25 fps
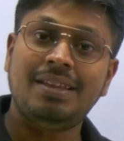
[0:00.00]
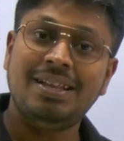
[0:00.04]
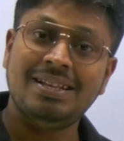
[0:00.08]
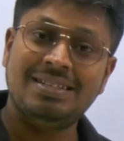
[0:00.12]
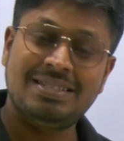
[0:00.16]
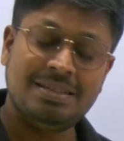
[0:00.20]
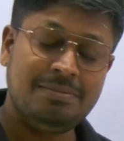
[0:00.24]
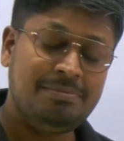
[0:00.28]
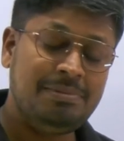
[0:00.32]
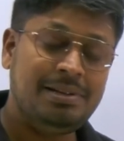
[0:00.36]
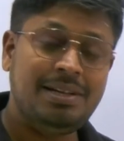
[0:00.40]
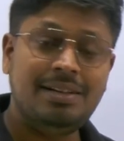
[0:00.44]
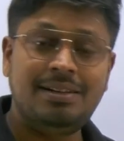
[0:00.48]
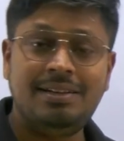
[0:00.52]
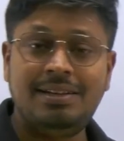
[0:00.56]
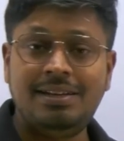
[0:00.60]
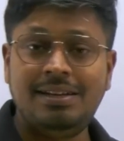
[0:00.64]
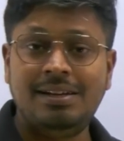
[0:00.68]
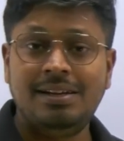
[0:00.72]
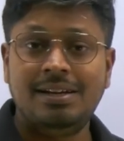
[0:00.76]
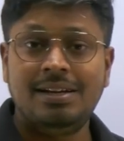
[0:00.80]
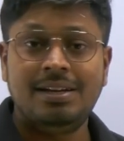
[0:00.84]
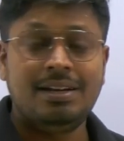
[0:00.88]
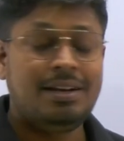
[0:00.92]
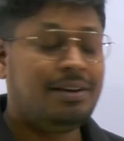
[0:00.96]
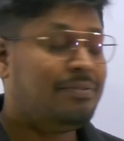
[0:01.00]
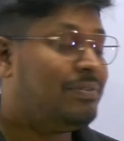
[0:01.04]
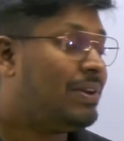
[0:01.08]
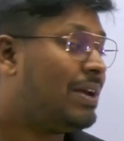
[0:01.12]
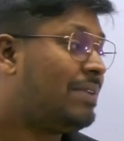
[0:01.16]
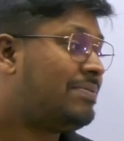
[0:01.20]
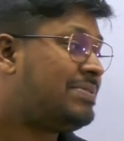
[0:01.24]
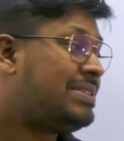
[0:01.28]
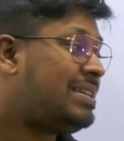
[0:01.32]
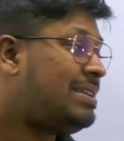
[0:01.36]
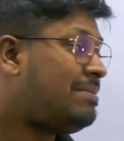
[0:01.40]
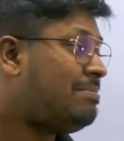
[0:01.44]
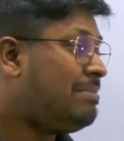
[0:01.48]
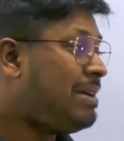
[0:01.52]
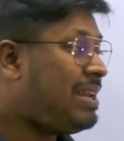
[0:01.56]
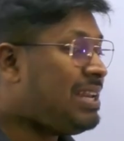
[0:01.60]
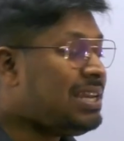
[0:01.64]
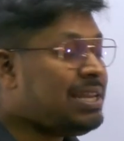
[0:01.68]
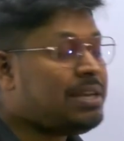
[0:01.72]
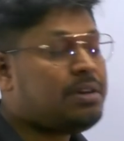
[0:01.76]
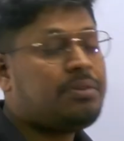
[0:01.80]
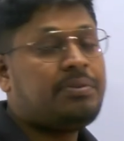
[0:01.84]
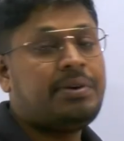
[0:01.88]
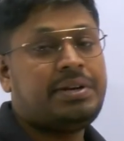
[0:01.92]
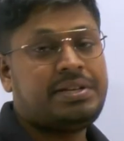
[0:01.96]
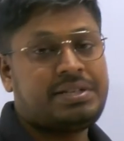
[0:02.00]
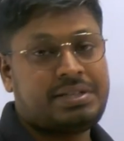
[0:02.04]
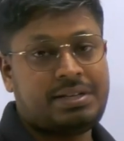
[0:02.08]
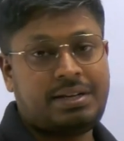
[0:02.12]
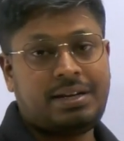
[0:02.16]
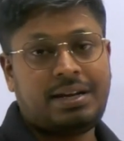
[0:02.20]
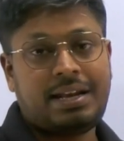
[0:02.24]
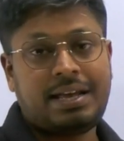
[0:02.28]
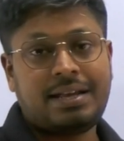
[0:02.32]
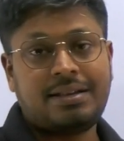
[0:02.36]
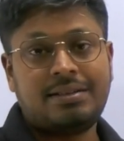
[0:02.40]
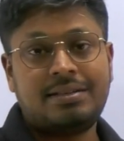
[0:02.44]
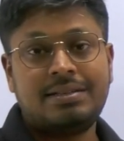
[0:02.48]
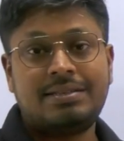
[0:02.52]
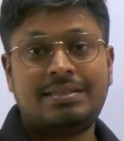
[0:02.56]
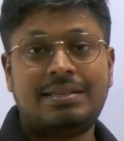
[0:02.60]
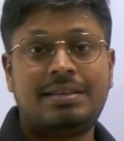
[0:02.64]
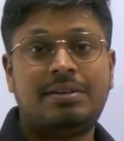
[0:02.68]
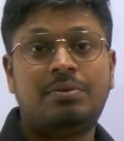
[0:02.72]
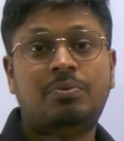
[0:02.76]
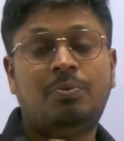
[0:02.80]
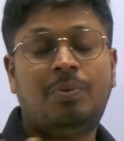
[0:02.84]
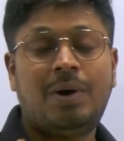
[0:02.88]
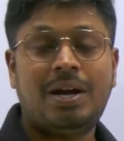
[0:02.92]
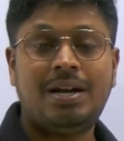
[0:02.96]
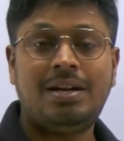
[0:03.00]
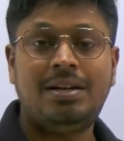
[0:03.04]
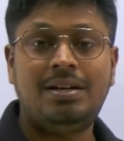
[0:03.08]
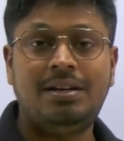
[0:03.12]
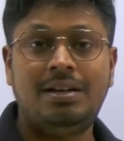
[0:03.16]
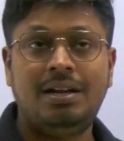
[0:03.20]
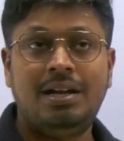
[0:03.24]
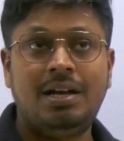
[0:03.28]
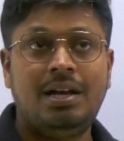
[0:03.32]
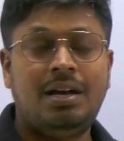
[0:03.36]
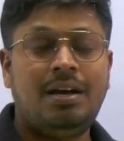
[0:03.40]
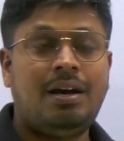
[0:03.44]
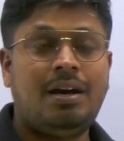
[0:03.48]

Similarly, we have seen many questions like this in one